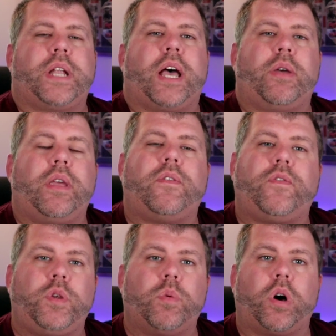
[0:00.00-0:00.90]
Now,
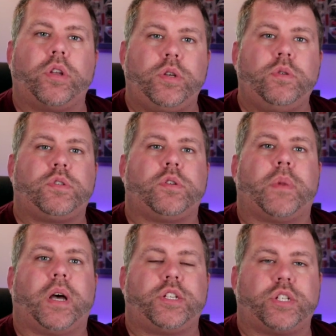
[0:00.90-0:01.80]
if you are new to
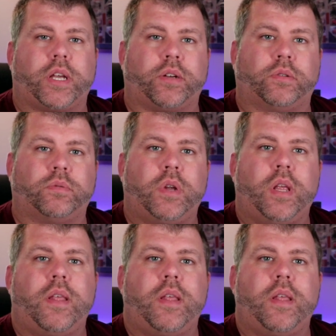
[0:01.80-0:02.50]
my channel,